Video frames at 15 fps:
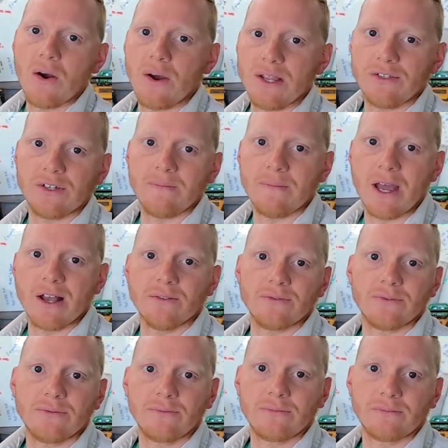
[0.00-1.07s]
engine
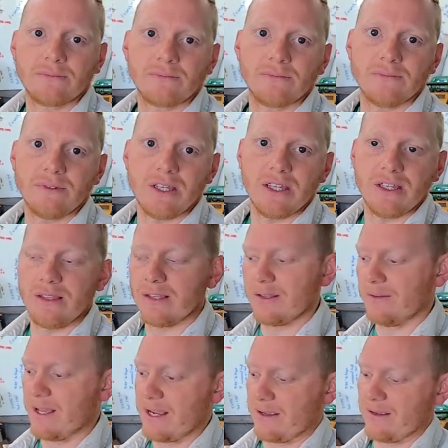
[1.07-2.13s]
mount in
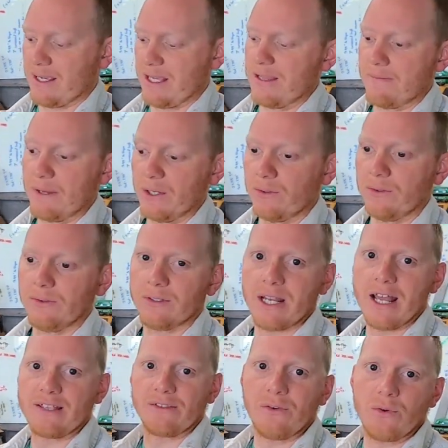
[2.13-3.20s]
the middle. It
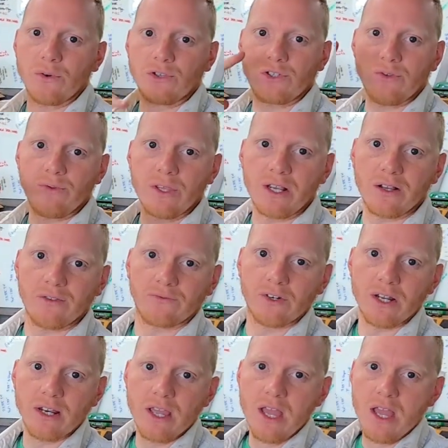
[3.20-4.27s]
has the horseshoe thing on the
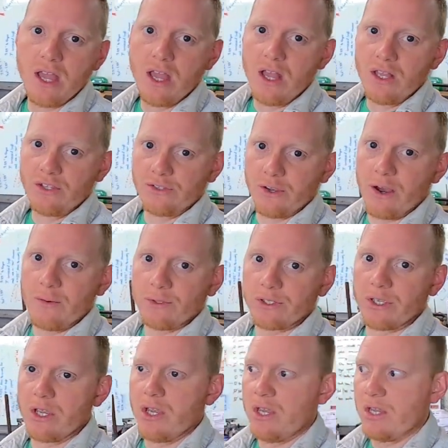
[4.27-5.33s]
front, so I
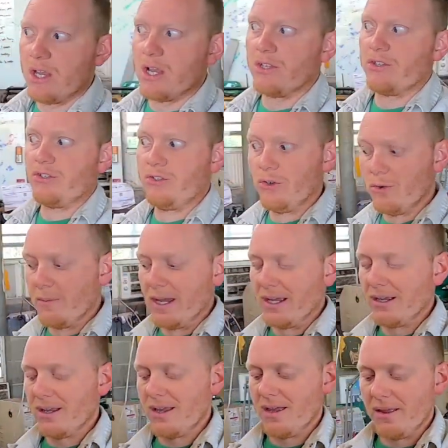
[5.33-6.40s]
was
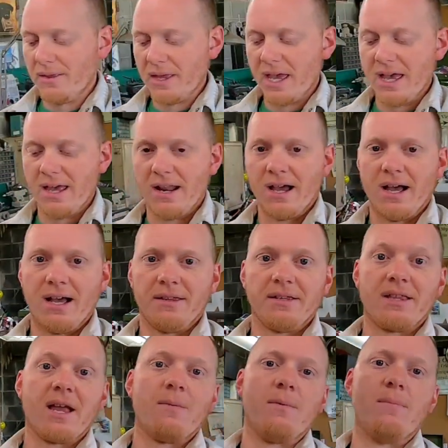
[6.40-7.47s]
assuming that
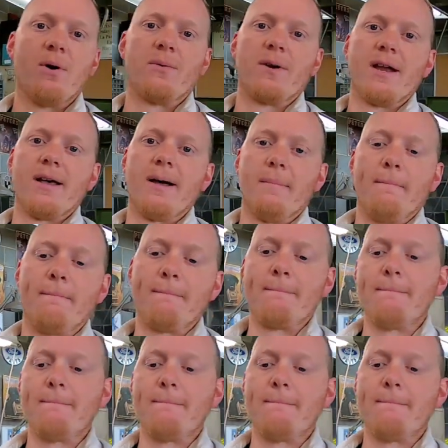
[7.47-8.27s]
that they would bolt right up,